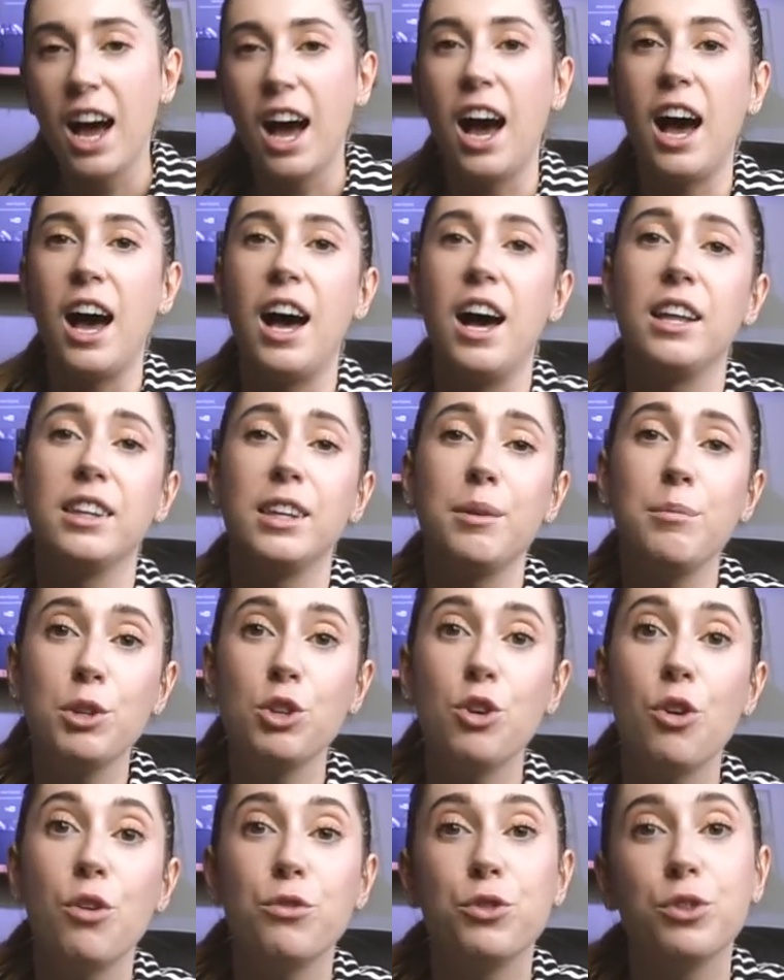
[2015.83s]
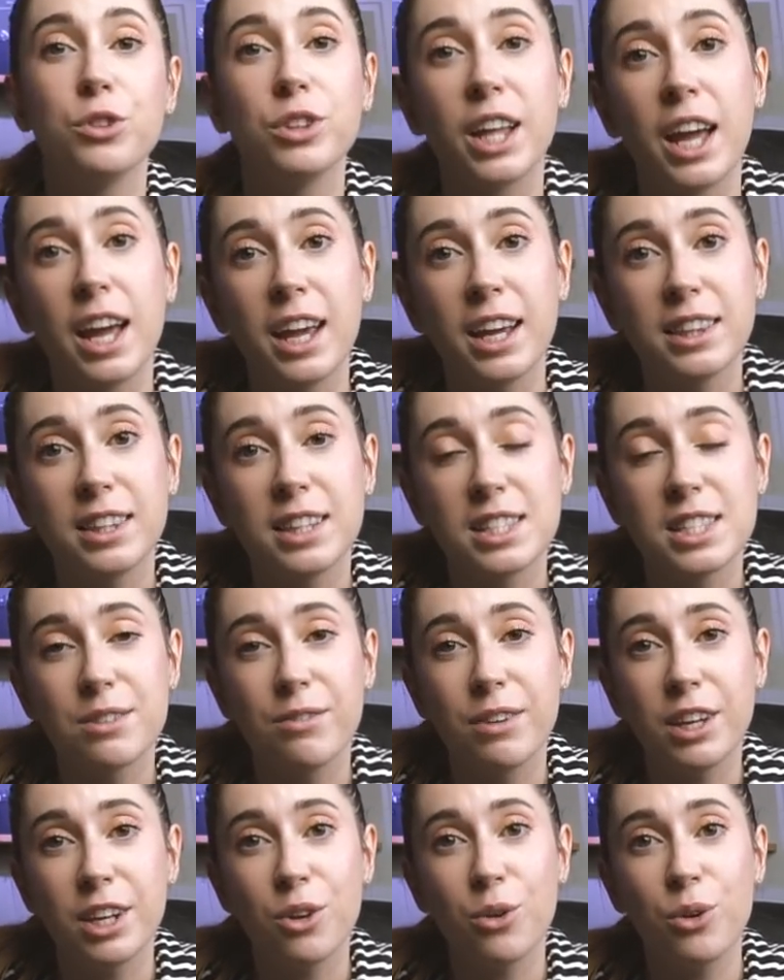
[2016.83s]
Uh, let me know if you like this
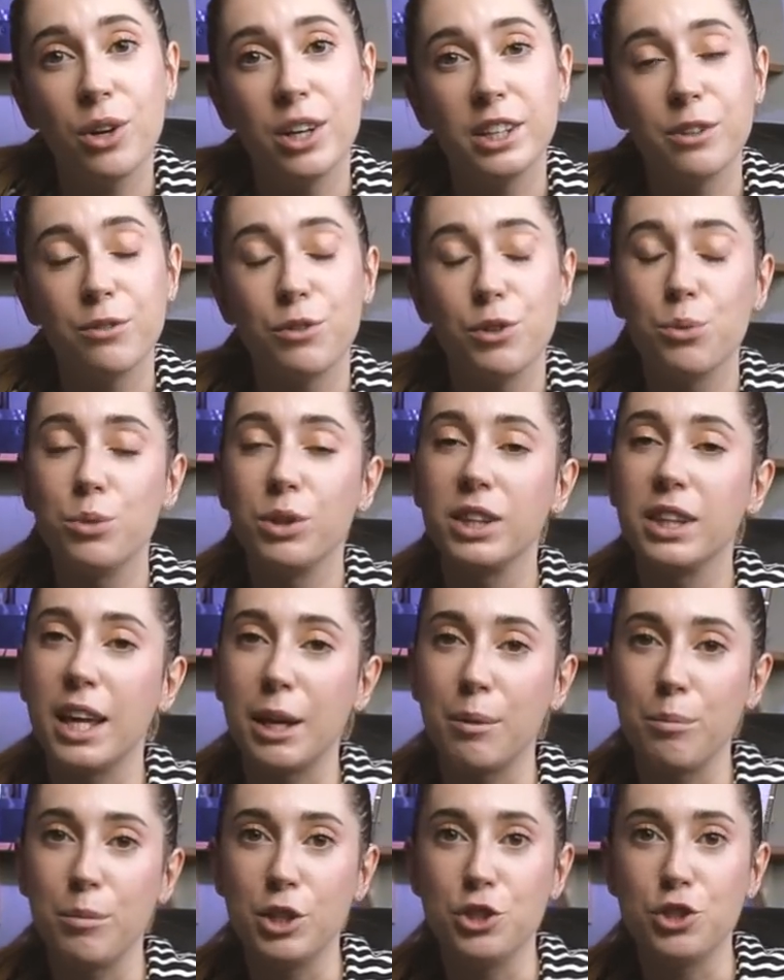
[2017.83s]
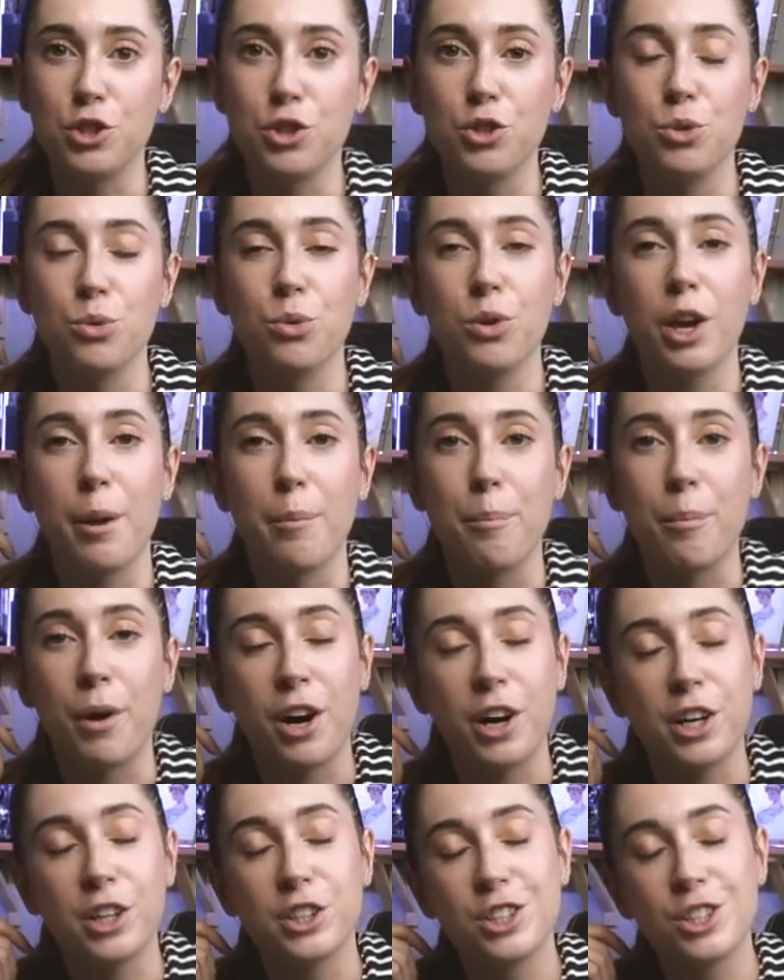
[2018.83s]
video and if you would like me to do a
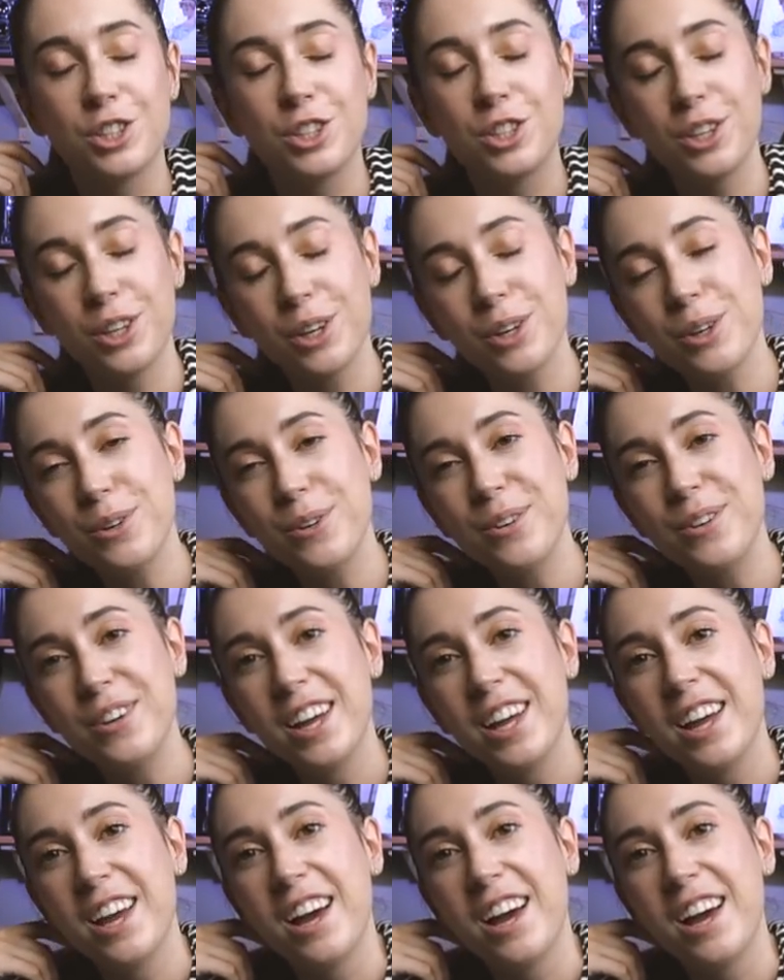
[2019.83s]
part two.